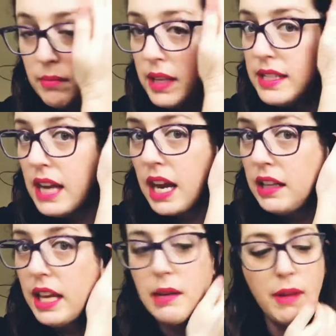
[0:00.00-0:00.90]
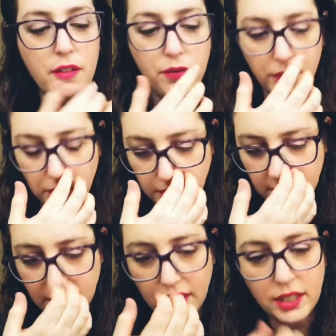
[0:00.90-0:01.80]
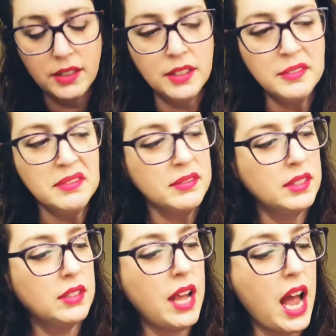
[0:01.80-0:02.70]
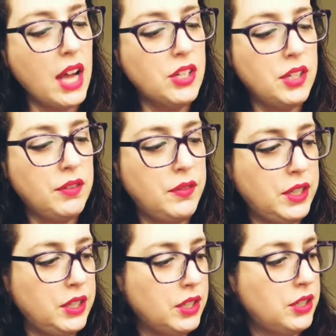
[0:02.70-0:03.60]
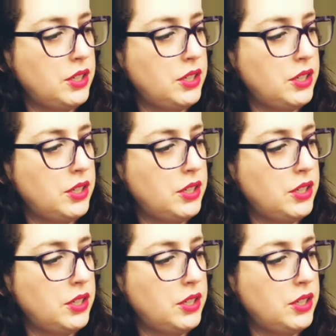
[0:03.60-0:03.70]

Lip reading: It's kind of like my first action figure,